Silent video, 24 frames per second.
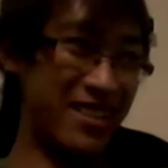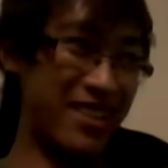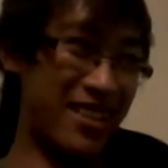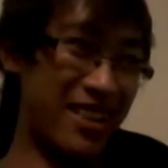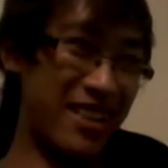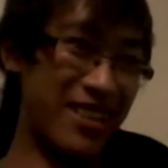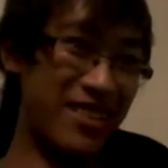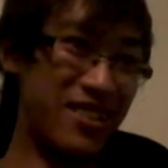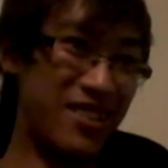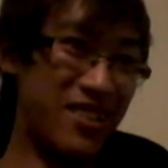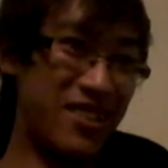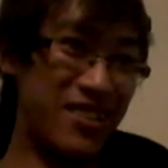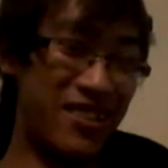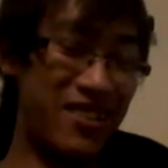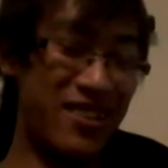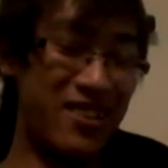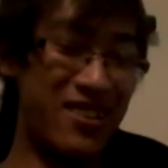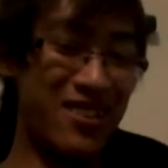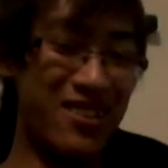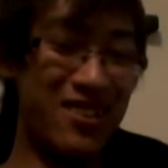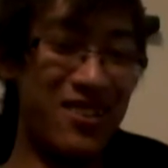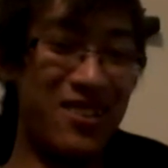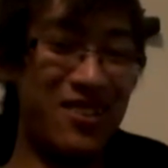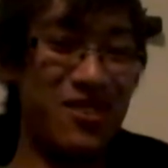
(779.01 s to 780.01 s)
Like,
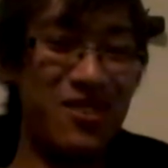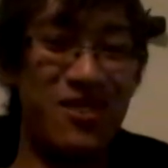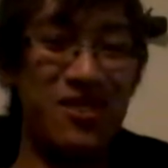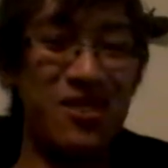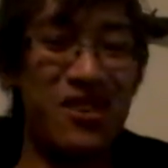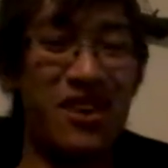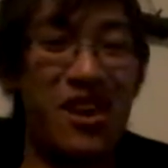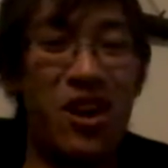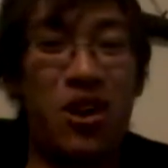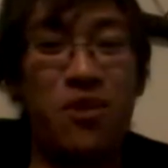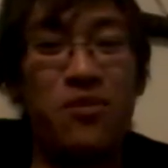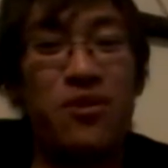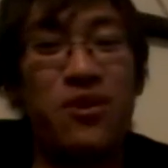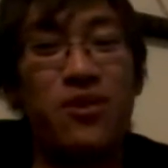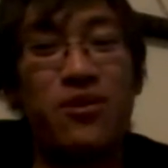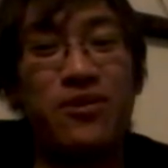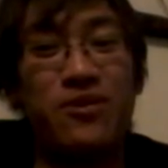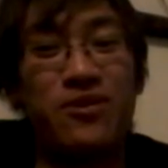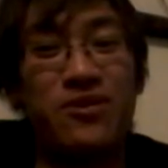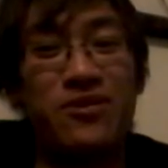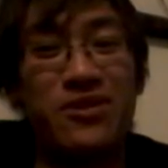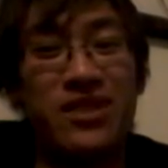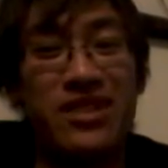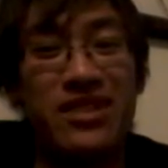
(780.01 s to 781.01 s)

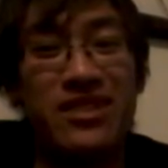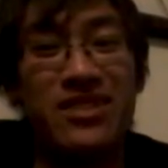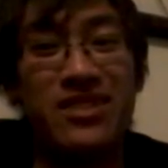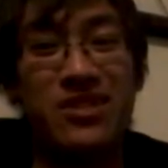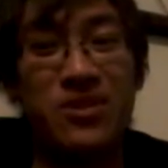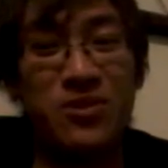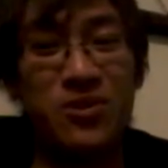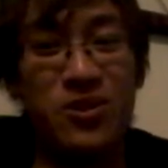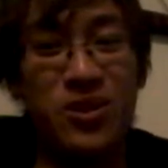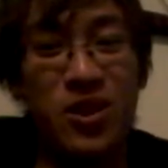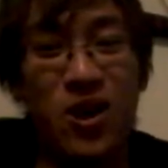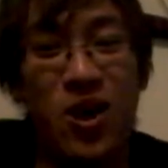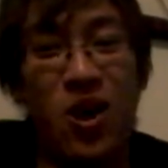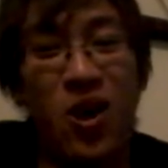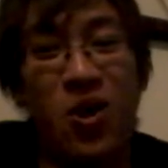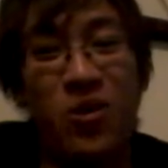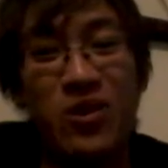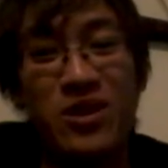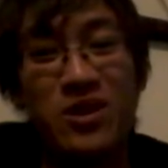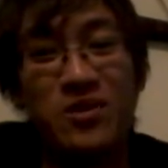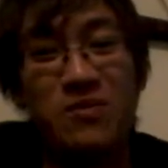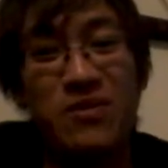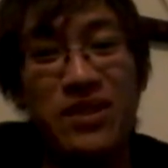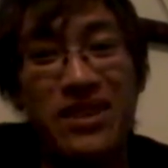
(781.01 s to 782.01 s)
elbow grease will
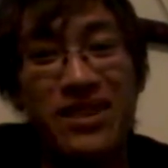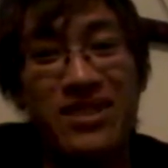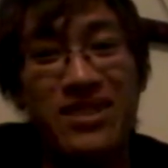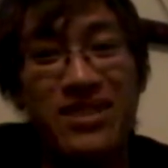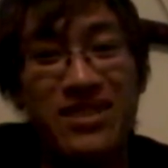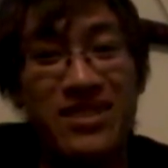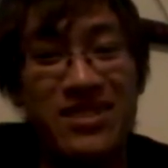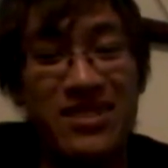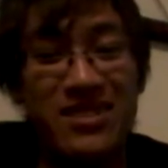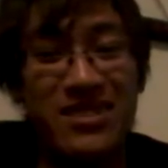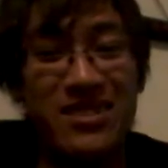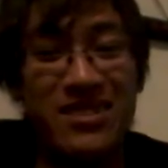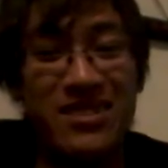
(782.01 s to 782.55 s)
always beat